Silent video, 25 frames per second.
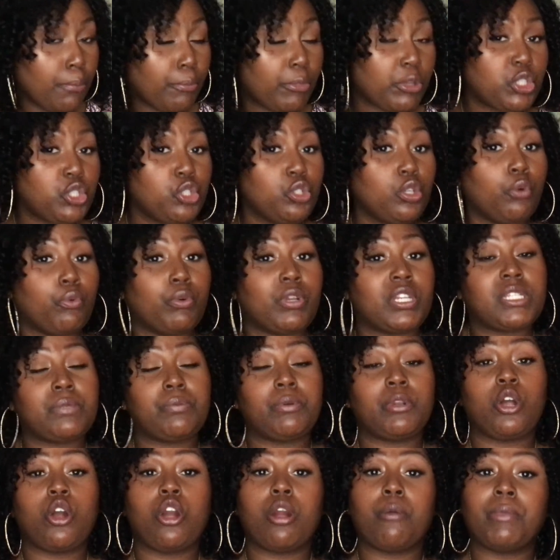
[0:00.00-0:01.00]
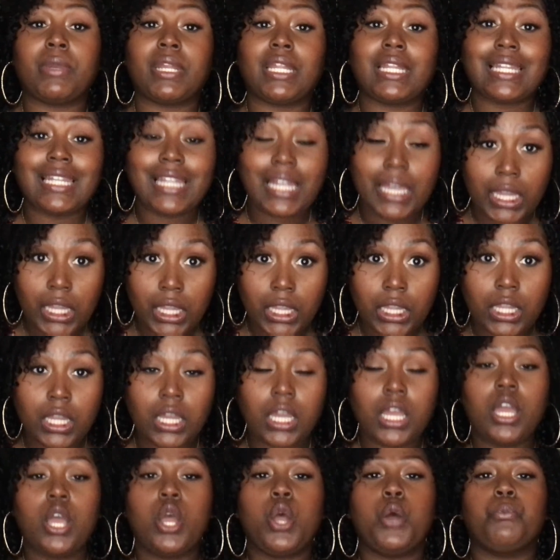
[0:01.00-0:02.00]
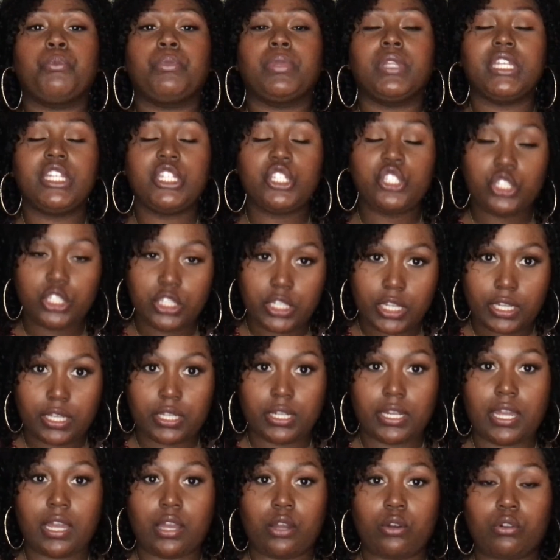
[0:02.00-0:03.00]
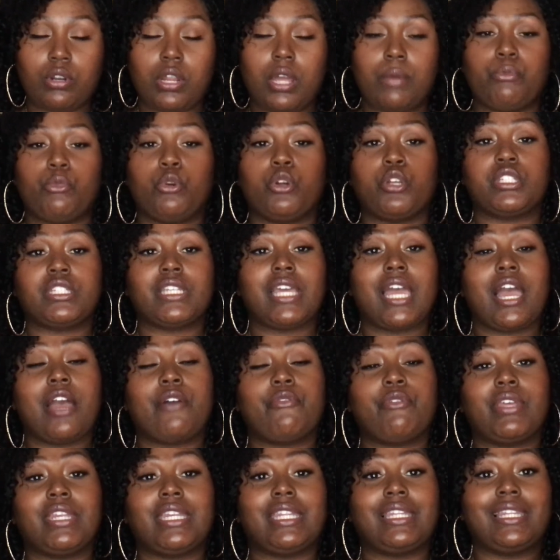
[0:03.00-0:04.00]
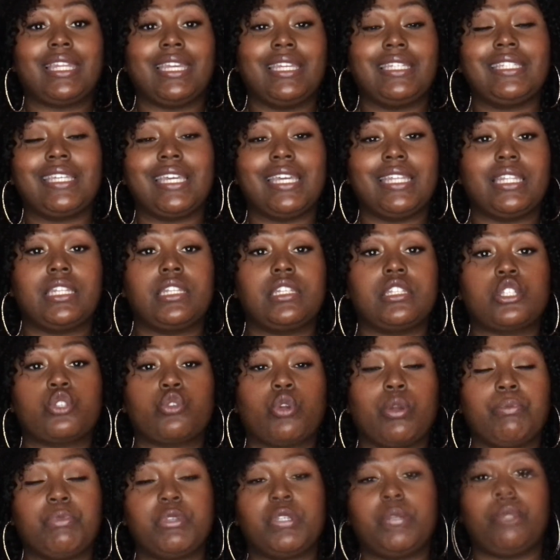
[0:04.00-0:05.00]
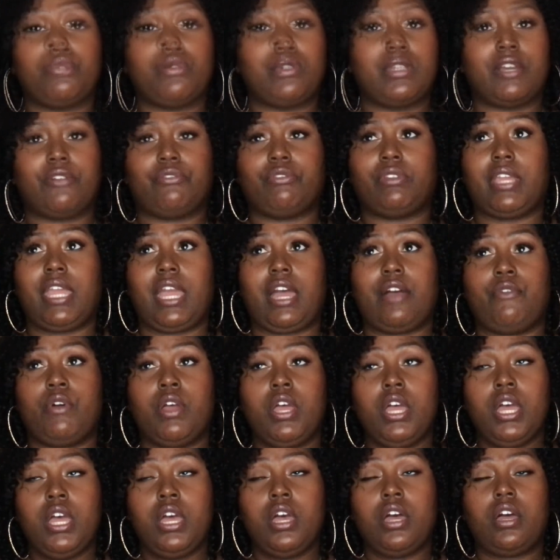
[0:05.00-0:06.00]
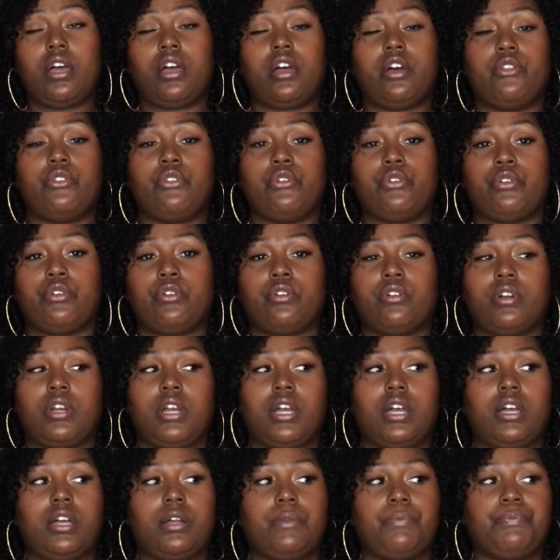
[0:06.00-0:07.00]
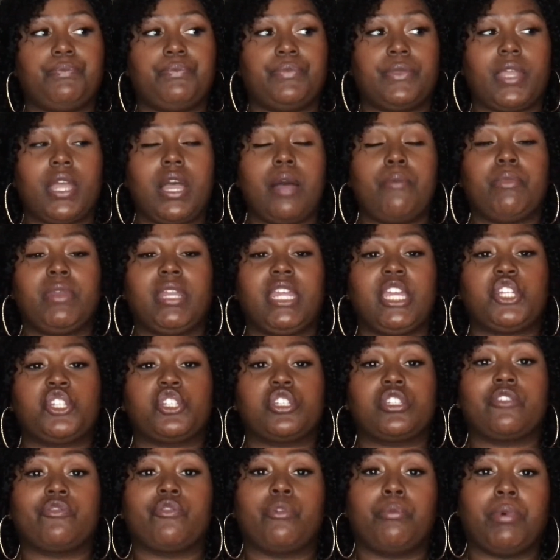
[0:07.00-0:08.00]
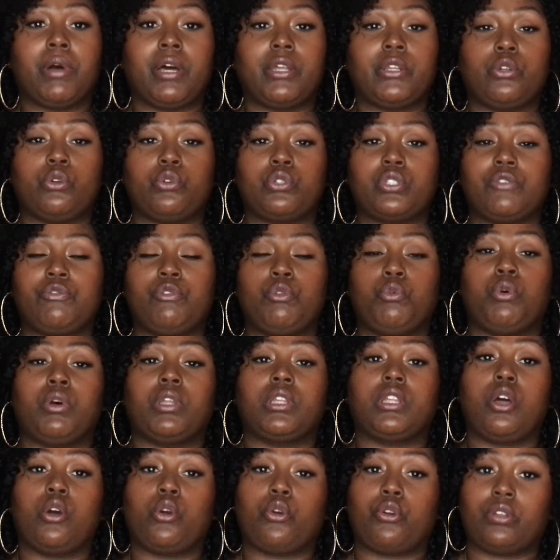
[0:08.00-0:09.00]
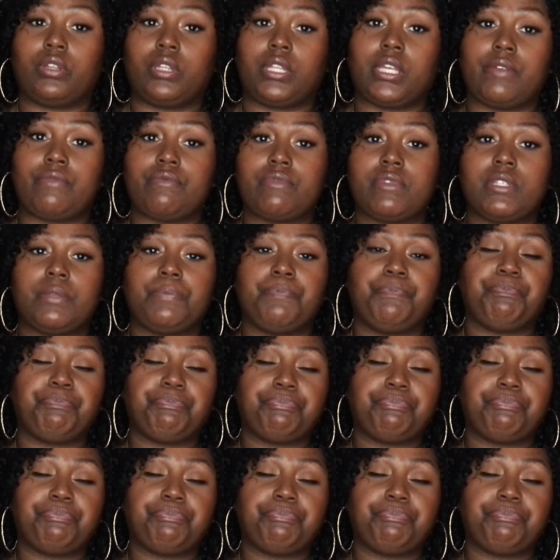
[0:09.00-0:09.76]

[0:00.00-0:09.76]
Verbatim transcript: but you don't want to spend an arm and a leg, please check it out. I'm going to have it linked in the description. You definitely have other um, combinations of the bundles if you want longer lengths.